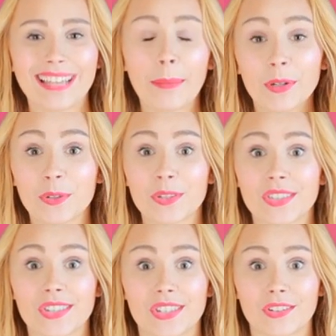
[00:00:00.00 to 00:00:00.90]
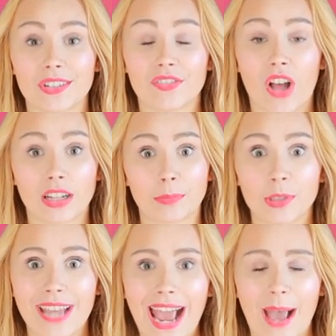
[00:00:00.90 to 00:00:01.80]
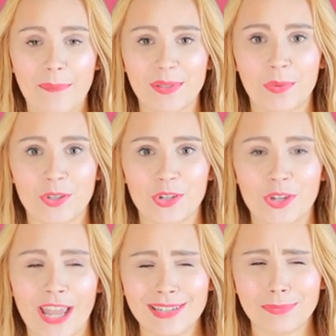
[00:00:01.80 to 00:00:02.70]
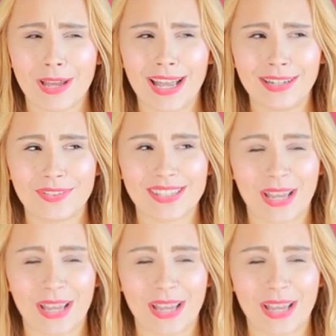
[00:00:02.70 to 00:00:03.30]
That produces this series of audible taps, which end up kind of